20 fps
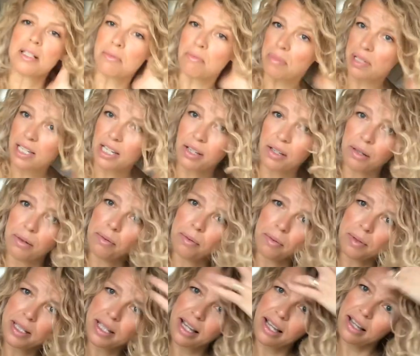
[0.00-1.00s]
somebody who
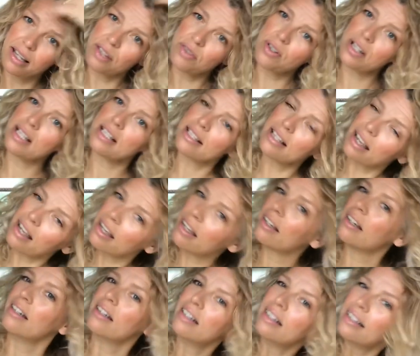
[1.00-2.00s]
was a hairdresser.
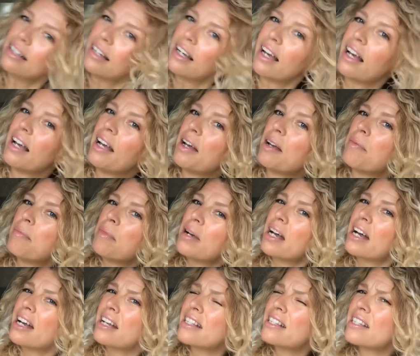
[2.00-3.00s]
Um,
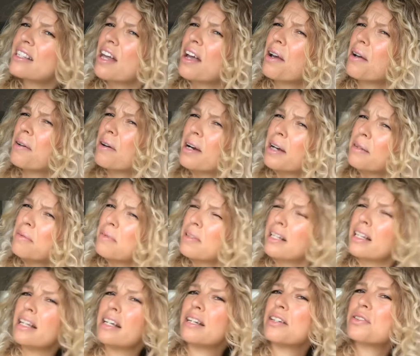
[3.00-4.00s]
so
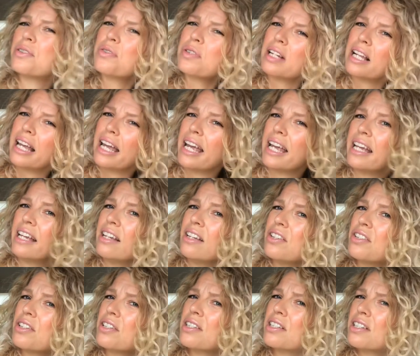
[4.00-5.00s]
I'm literally
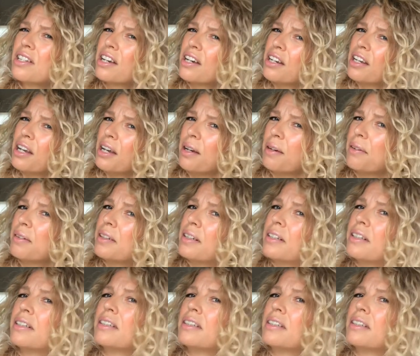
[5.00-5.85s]
just going to...